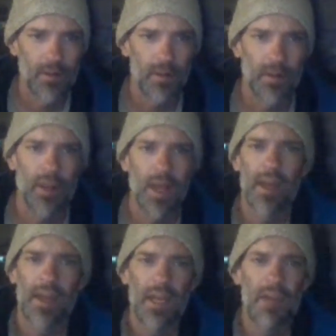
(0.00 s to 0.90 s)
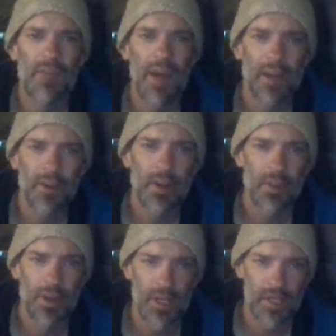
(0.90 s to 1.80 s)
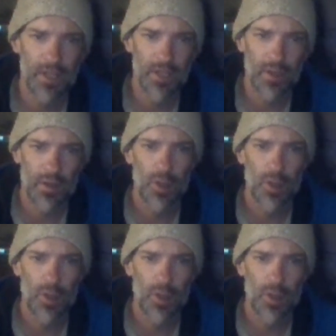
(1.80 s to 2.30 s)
Okay, a key factor in the decision